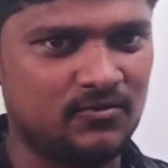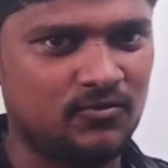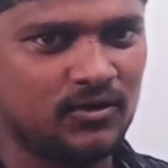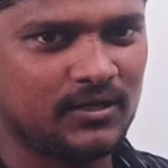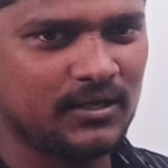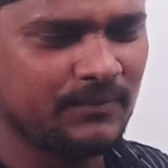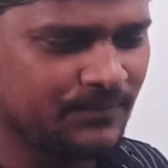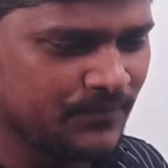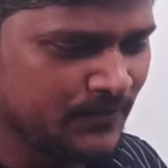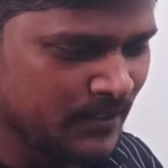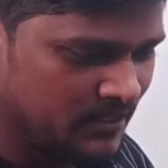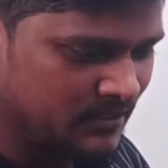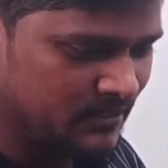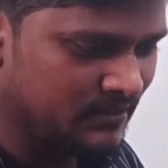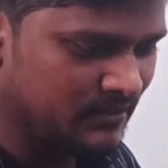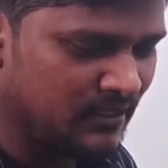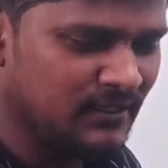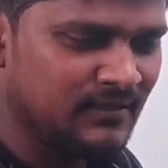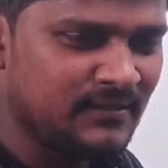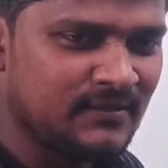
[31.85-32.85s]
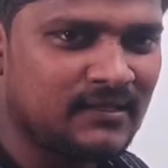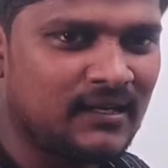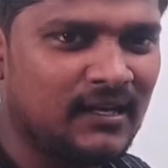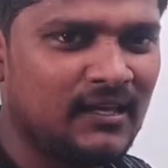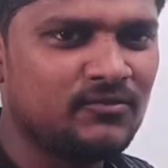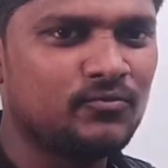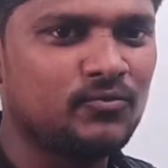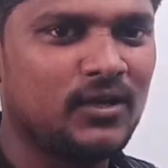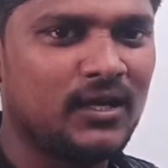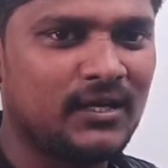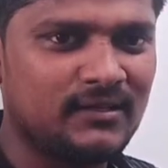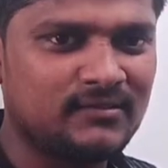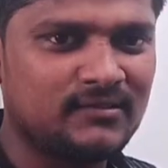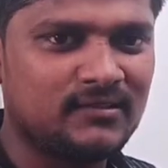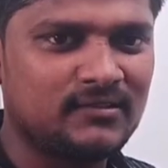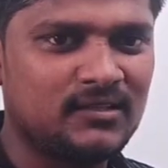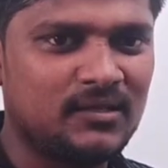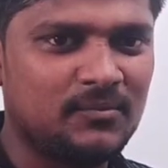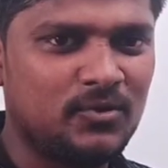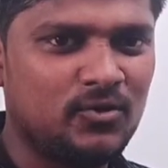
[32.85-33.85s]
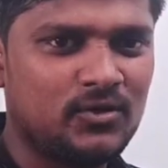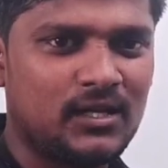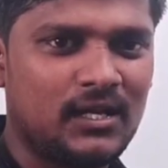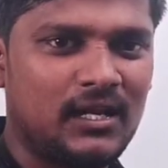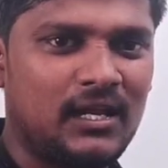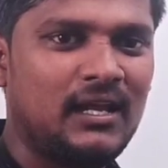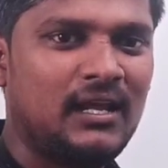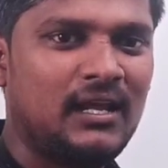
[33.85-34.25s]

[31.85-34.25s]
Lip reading: Okay, in this class we are discussing about